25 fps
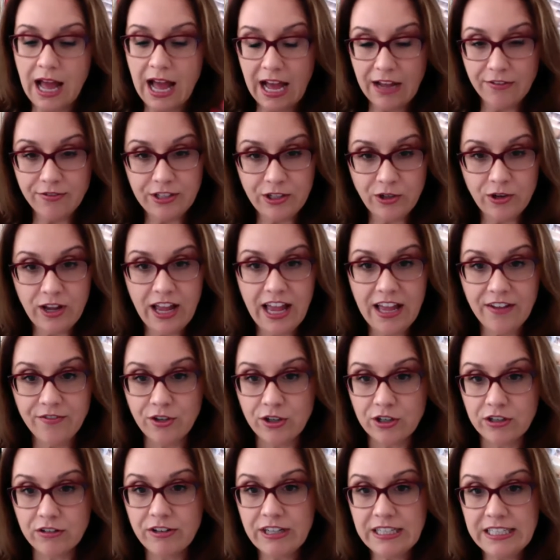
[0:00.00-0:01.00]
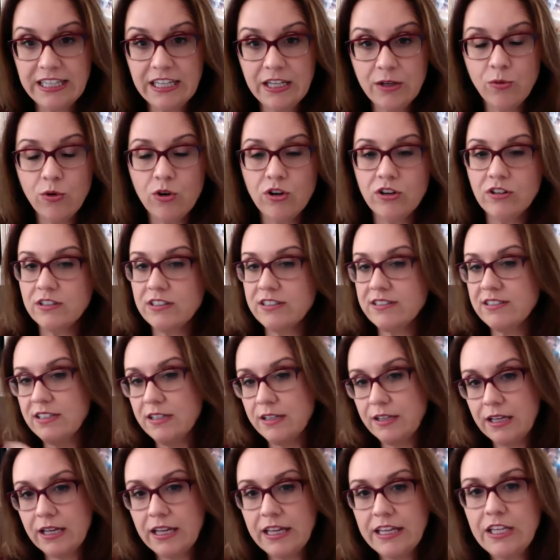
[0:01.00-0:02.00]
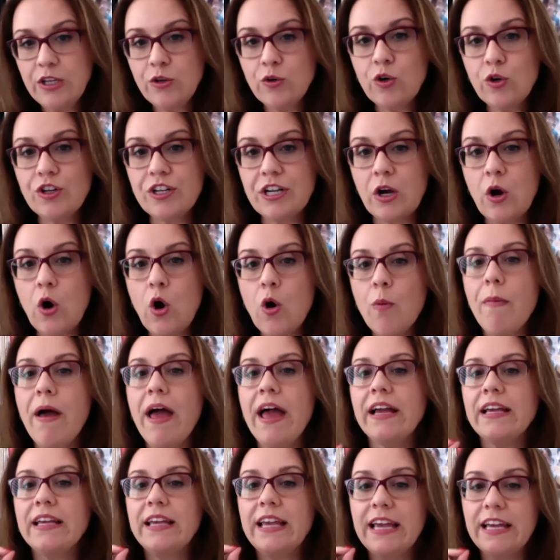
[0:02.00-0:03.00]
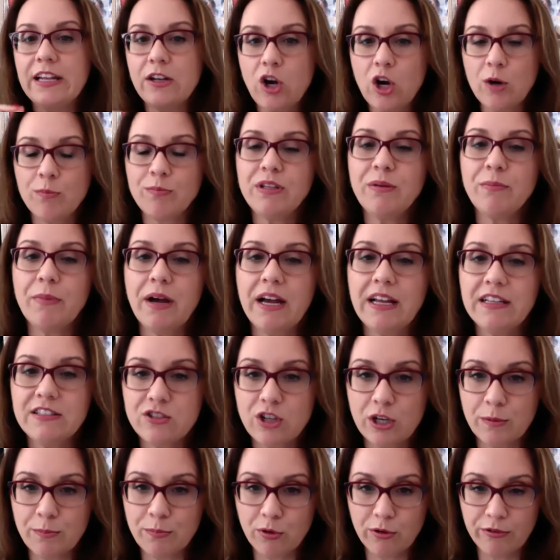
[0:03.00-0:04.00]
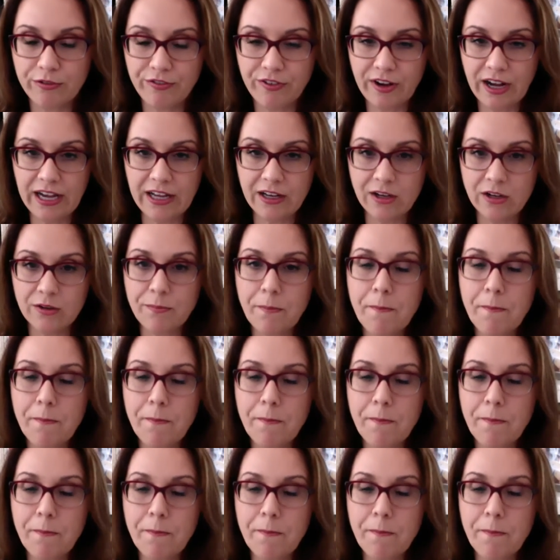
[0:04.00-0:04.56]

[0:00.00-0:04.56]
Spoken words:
After you have your keywords, you're going to go back and optimize your profile.